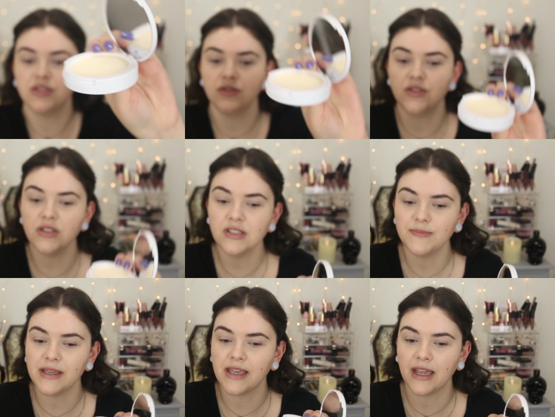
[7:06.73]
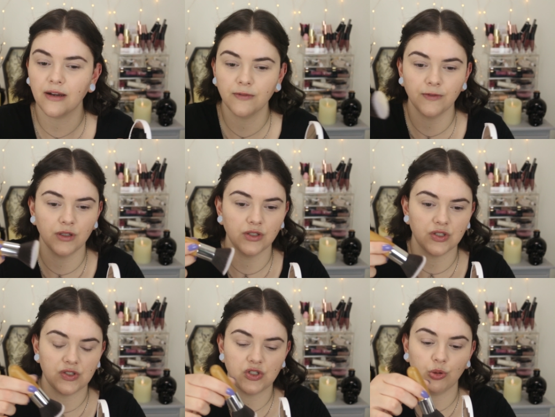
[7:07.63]
so just be careful
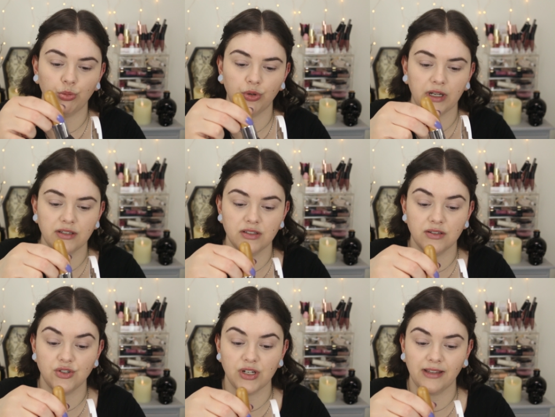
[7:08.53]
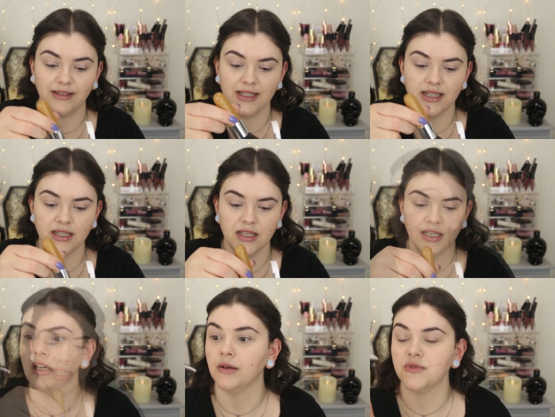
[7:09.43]
just to press gently.
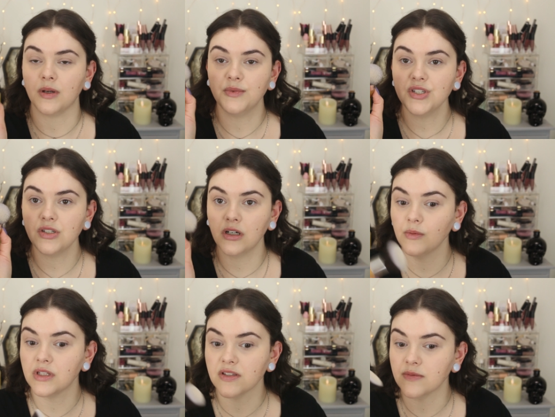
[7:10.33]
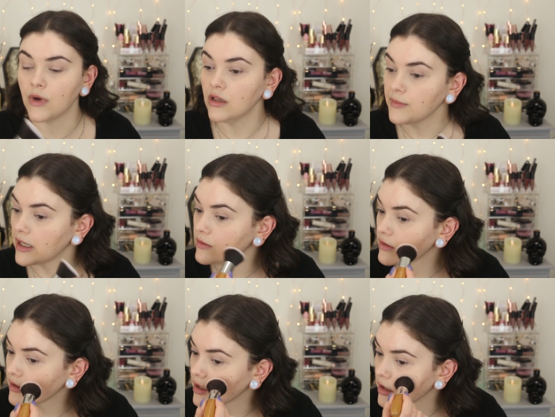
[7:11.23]
So I'm just starting with a small
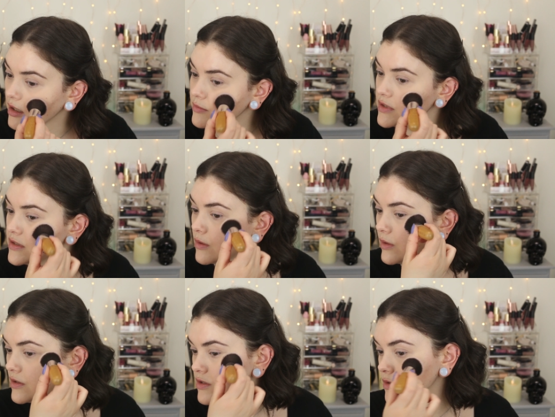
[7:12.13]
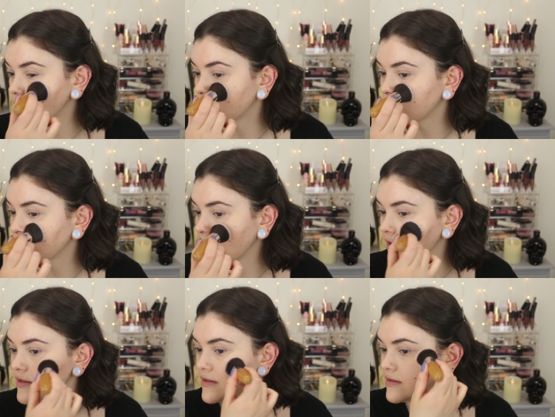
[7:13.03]
amount, and I'm just going to
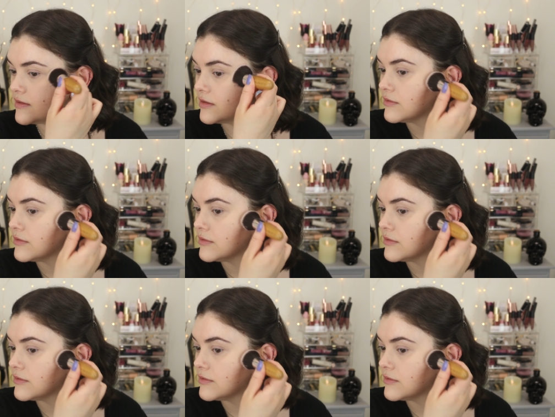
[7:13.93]
press.